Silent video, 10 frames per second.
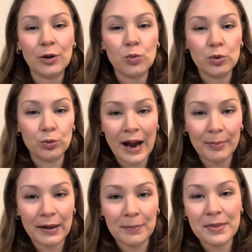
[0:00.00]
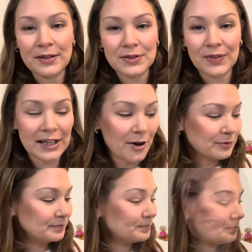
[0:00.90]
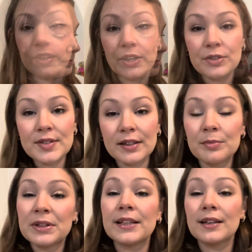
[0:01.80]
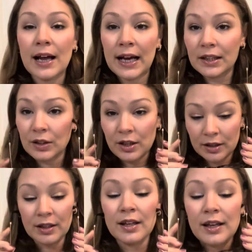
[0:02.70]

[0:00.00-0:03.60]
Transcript: We'll wrap up this video. Here's the completed eye look.